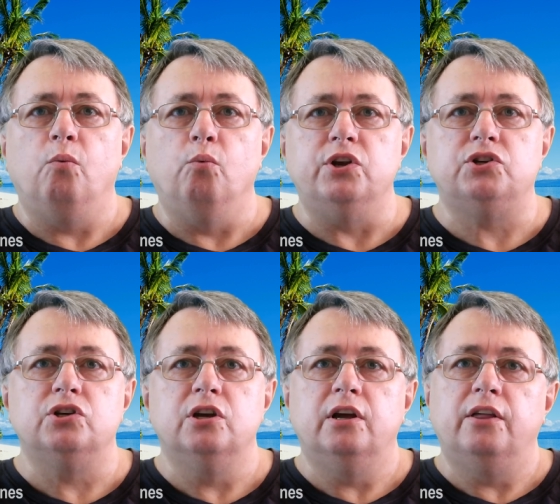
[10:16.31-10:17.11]

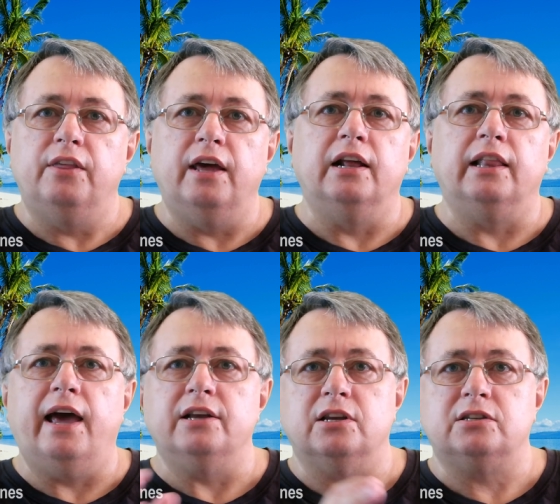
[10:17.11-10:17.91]
which then
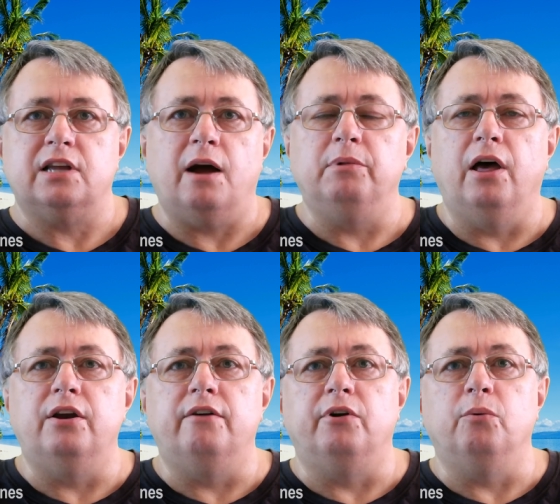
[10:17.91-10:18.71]
allows us to
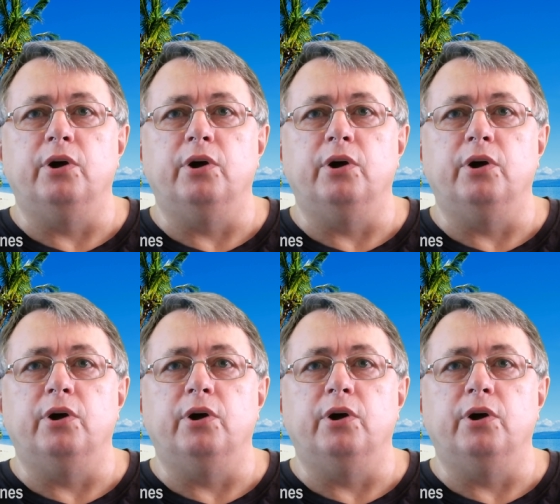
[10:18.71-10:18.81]
upload every